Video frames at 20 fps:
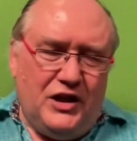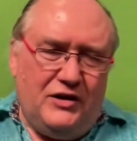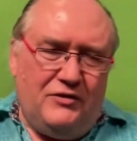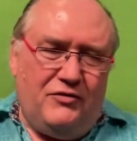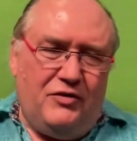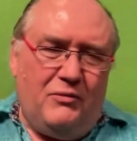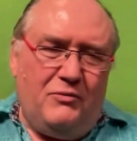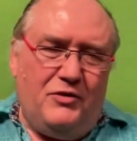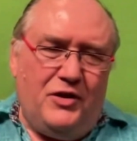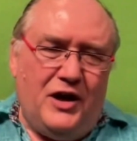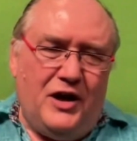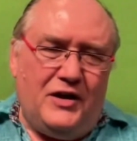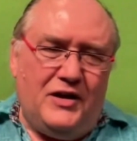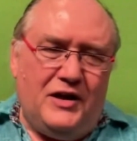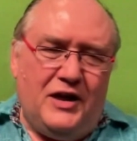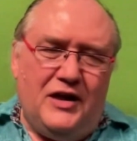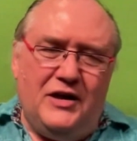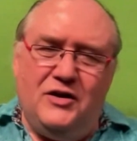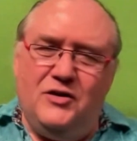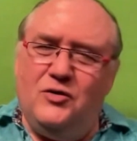from that
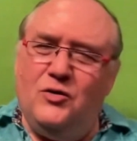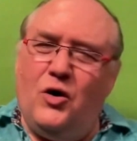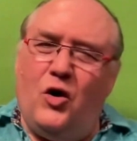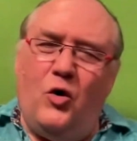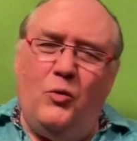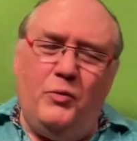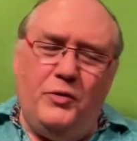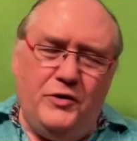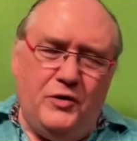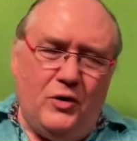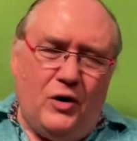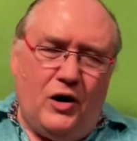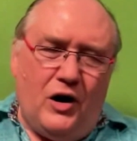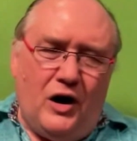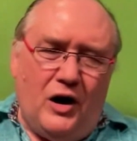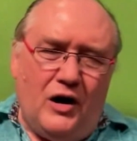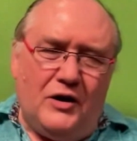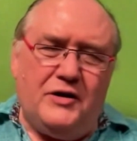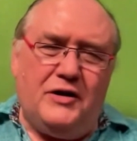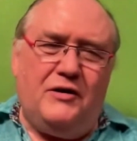and to open your
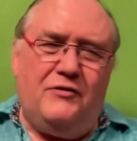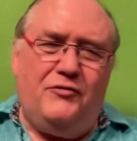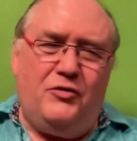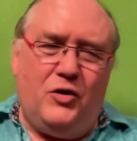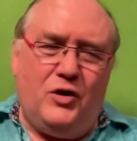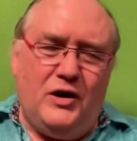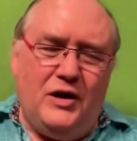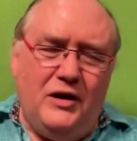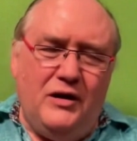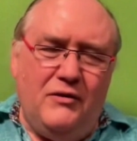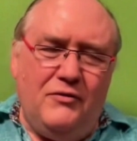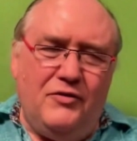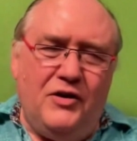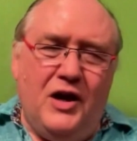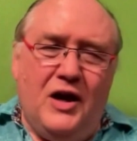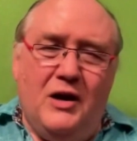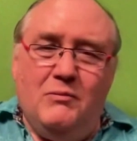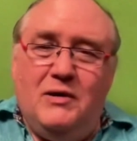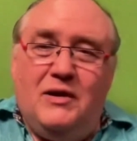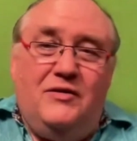heart and forgive,
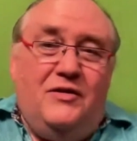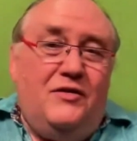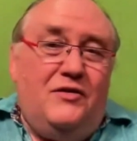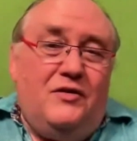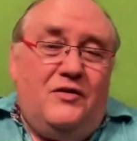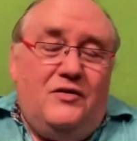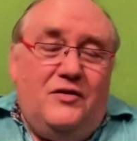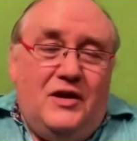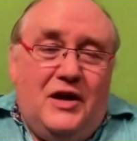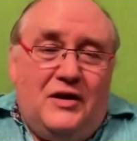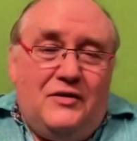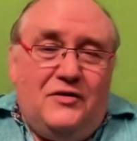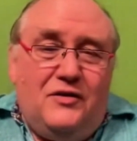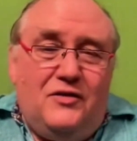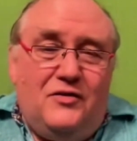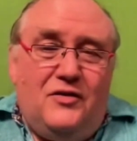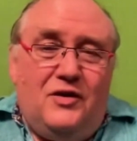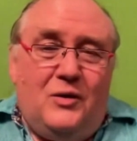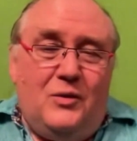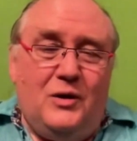but this is
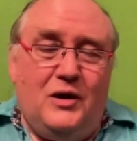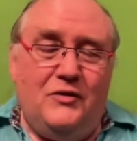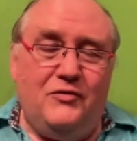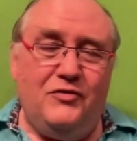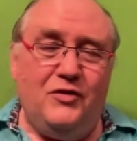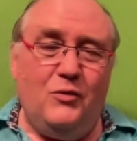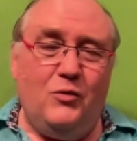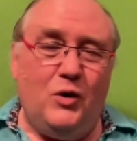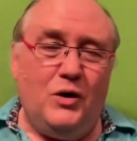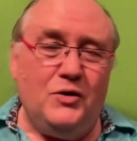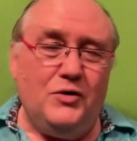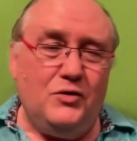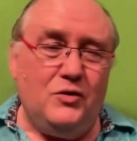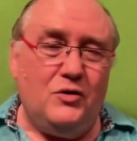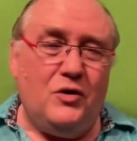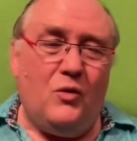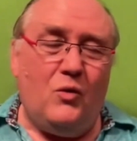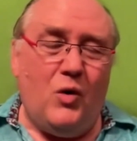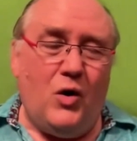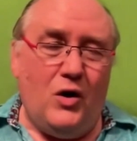necessary if you want to
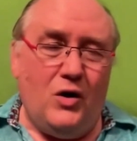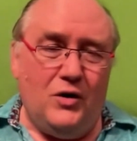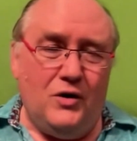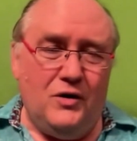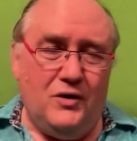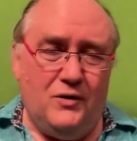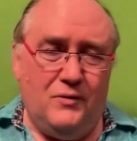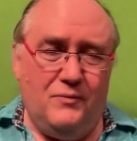go on.